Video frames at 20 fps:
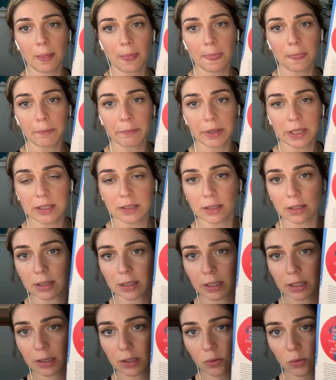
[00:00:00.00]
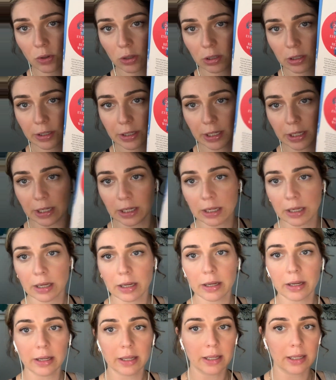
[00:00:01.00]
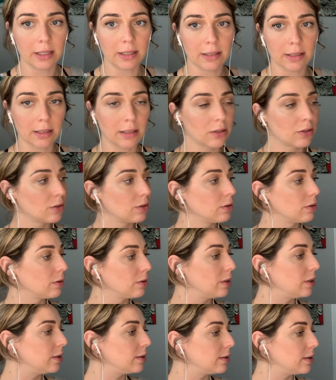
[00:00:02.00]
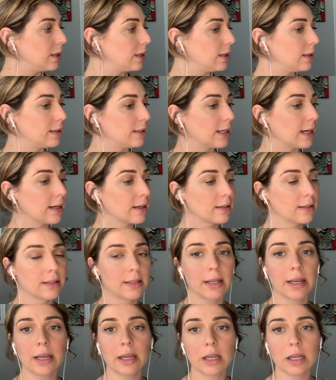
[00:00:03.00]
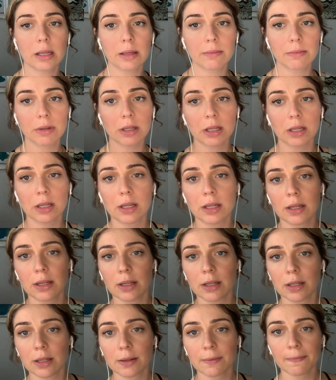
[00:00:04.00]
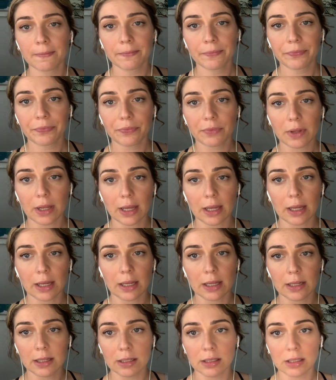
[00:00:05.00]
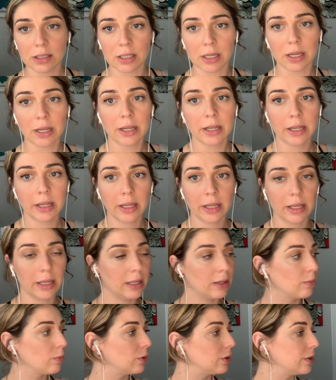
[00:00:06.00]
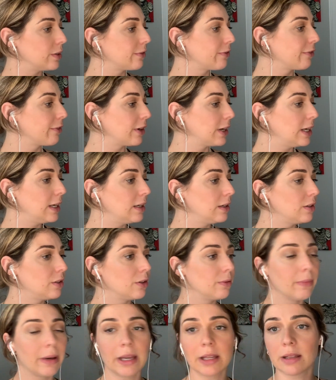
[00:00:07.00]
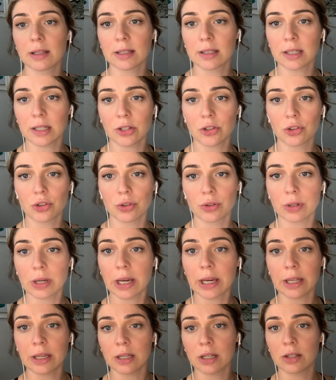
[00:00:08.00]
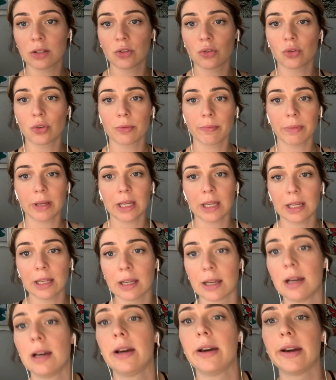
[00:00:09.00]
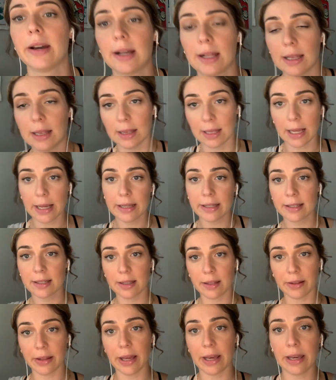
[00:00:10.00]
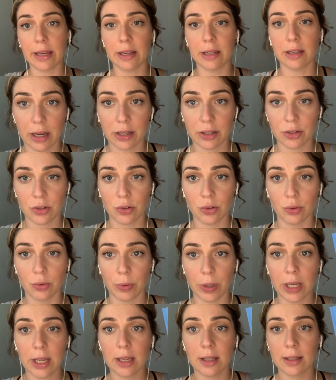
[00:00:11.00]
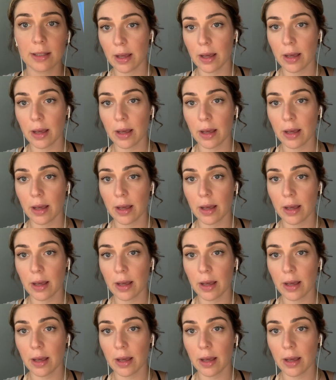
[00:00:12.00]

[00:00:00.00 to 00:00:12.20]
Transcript: basically the quality is is the exact same and it was free to make this issue and it took me less than two weeks